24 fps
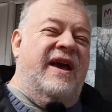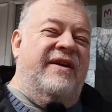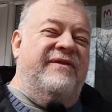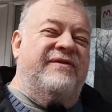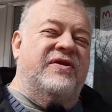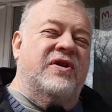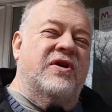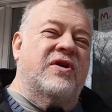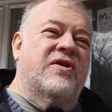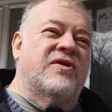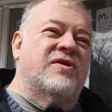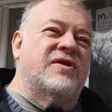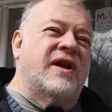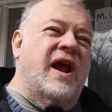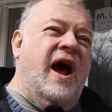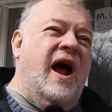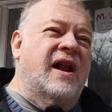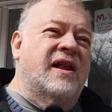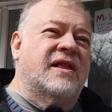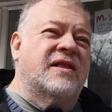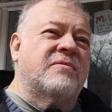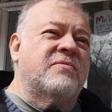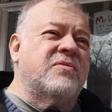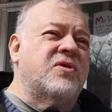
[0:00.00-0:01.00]
if you're
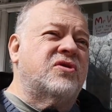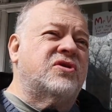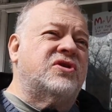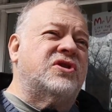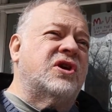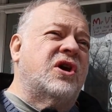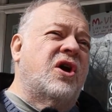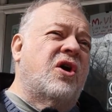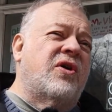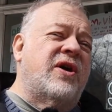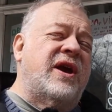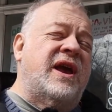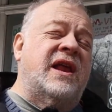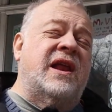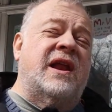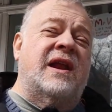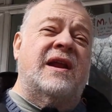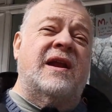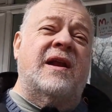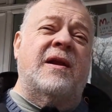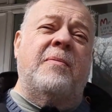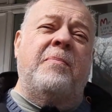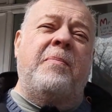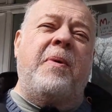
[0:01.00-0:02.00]
not in the mood to go eat
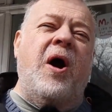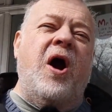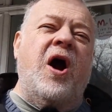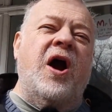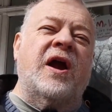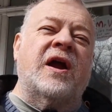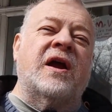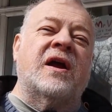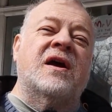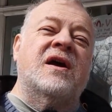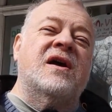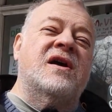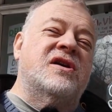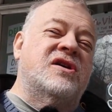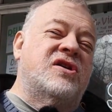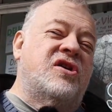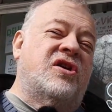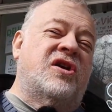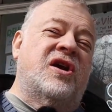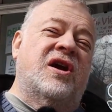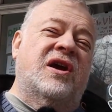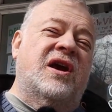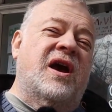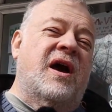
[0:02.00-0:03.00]
it in a park,
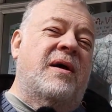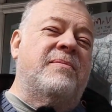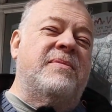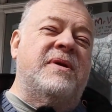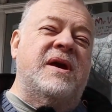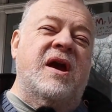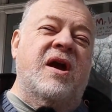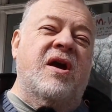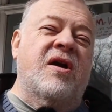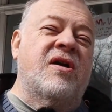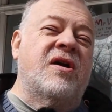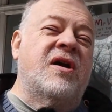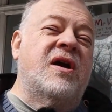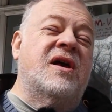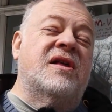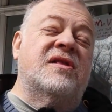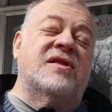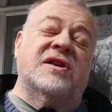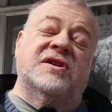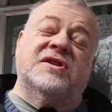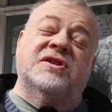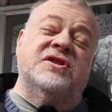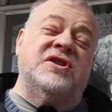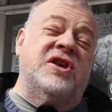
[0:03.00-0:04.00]
you can come here.
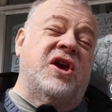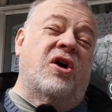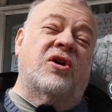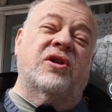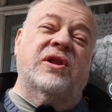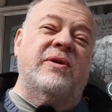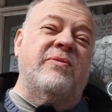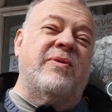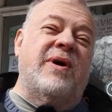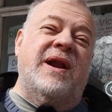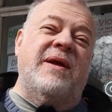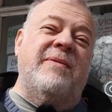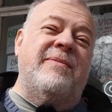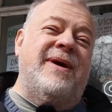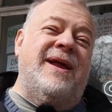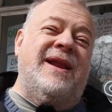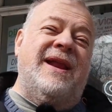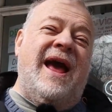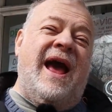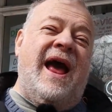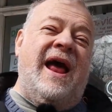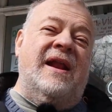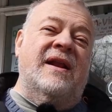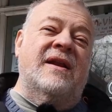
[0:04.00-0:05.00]
This is the only one in
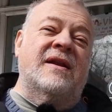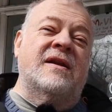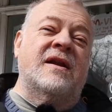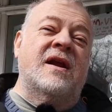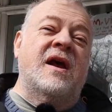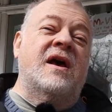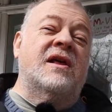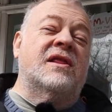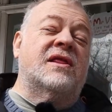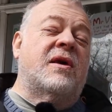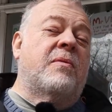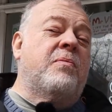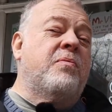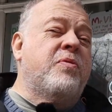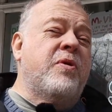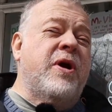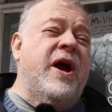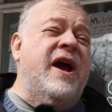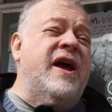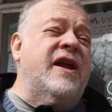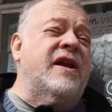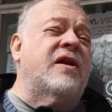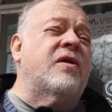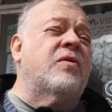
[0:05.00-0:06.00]
Manhattan. The
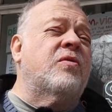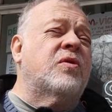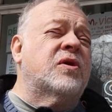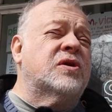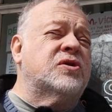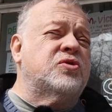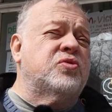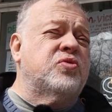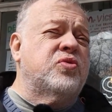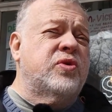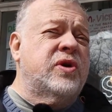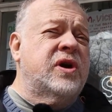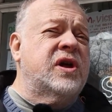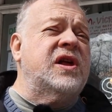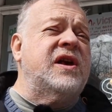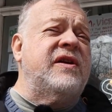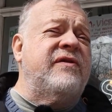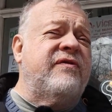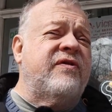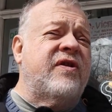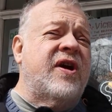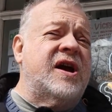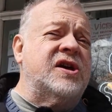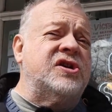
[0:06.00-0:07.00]
bread was
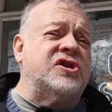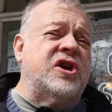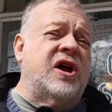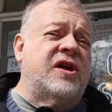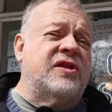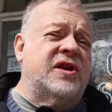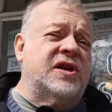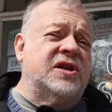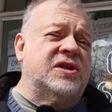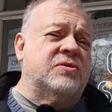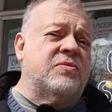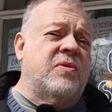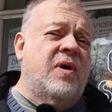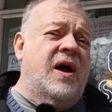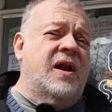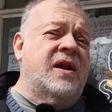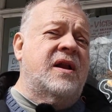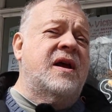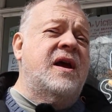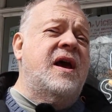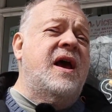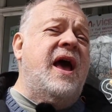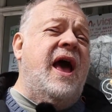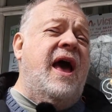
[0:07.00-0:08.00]
really fresh on this
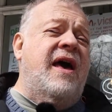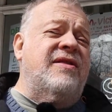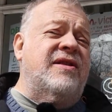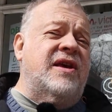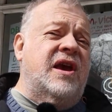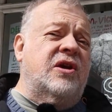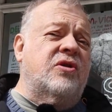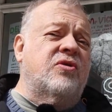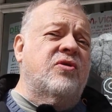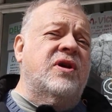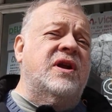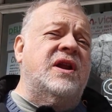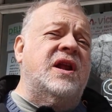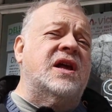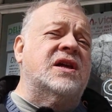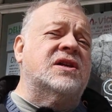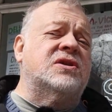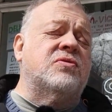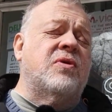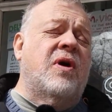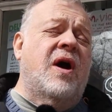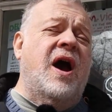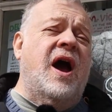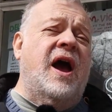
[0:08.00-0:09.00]
one, and the
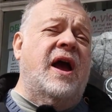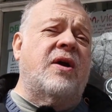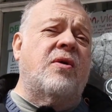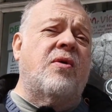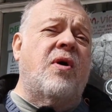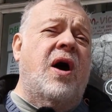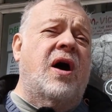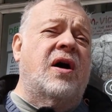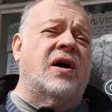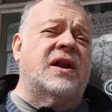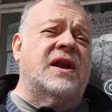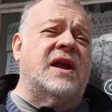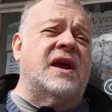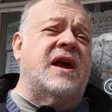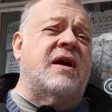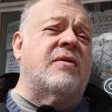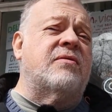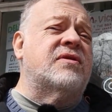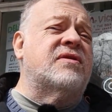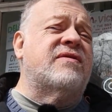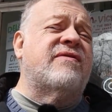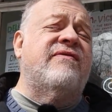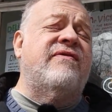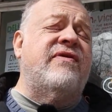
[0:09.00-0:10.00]
ingredients were high quality. It
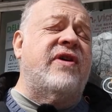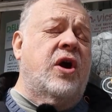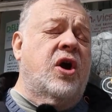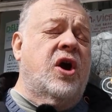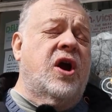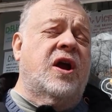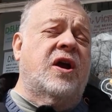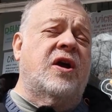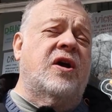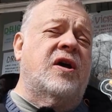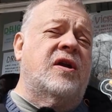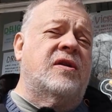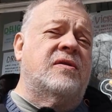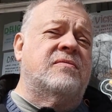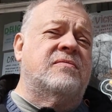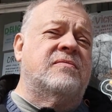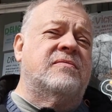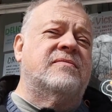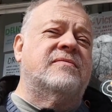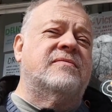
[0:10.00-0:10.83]
was very good.